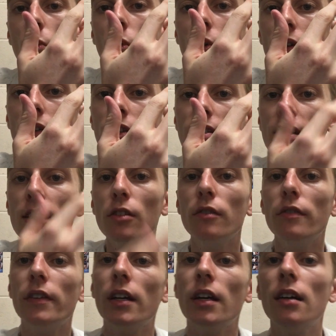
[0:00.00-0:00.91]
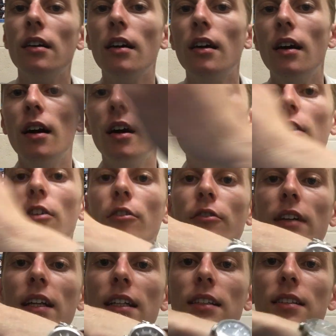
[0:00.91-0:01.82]
worn silver
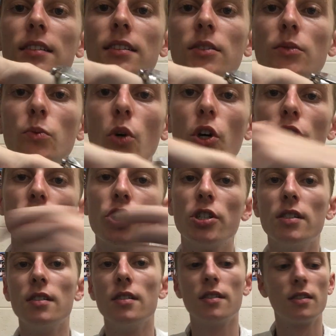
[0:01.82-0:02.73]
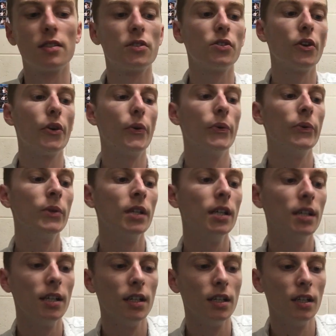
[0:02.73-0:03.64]
rings and watches, so
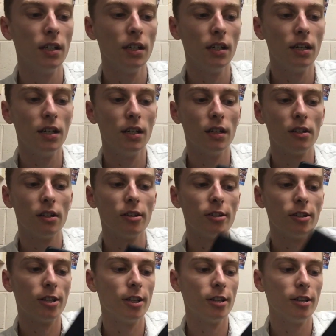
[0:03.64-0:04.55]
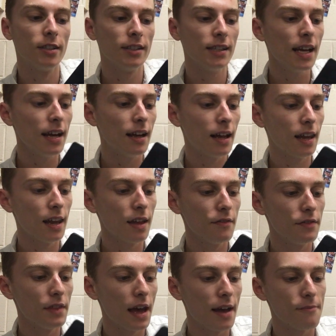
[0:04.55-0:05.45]
yeah, I
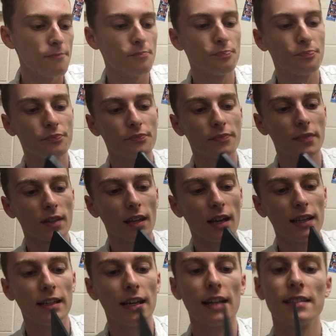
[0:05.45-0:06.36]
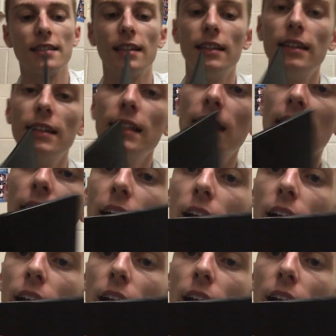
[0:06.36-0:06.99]
love that. It has a little